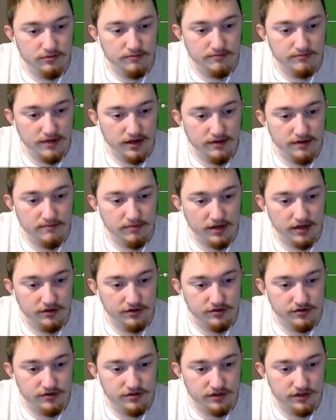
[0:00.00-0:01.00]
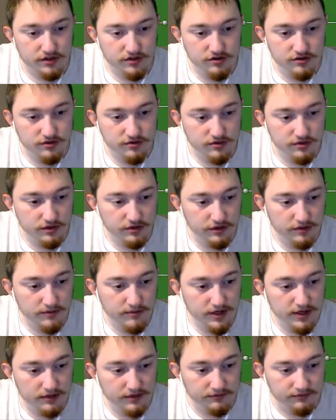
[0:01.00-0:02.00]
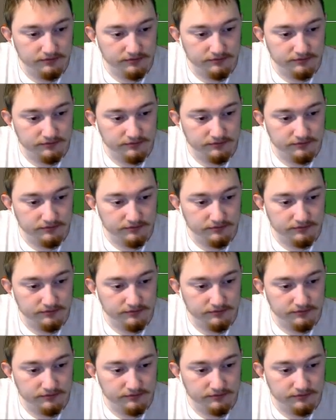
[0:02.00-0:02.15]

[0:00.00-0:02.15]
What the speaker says: making blasters here too in a little bit.